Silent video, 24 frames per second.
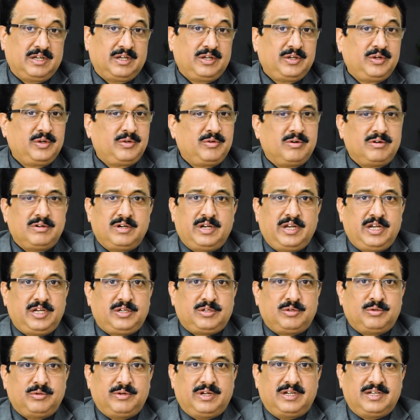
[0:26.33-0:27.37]
You don't need to
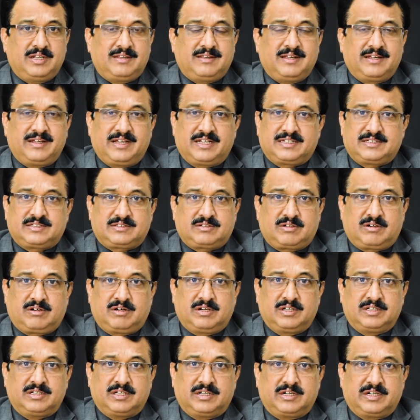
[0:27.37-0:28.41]
do anything
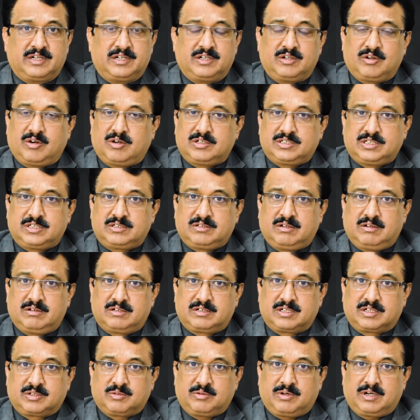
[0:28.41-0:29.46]
extraordinary, not at all
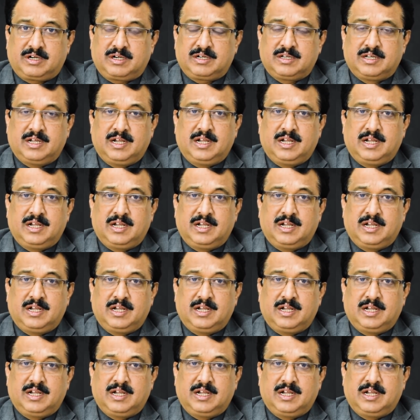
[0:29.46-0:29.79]
required.